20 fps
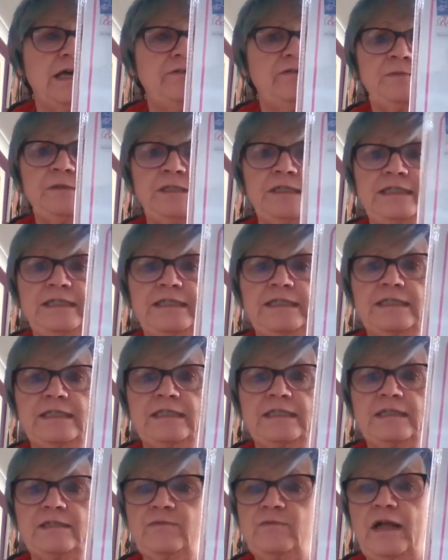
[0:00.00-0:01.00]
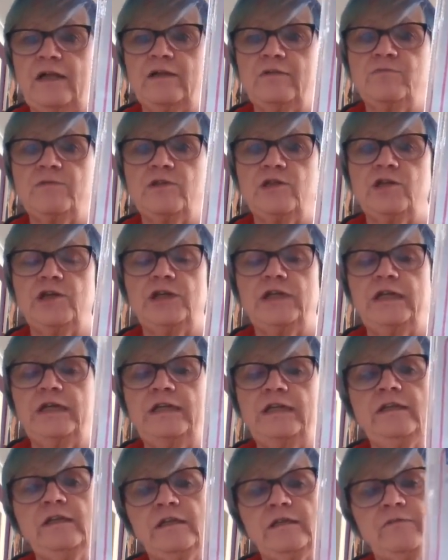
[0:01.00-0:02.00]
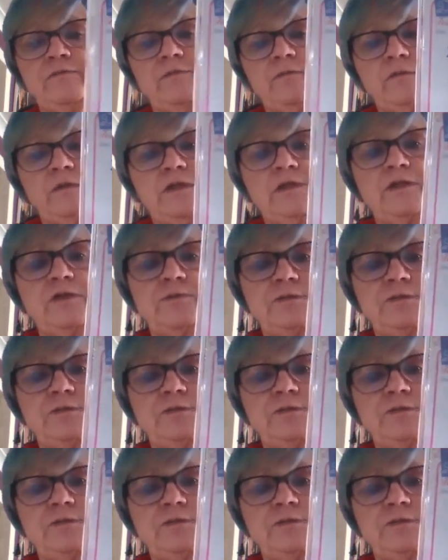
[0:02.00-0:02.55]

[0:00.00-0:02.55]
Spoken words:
everybody's welcome to join in. Well, you're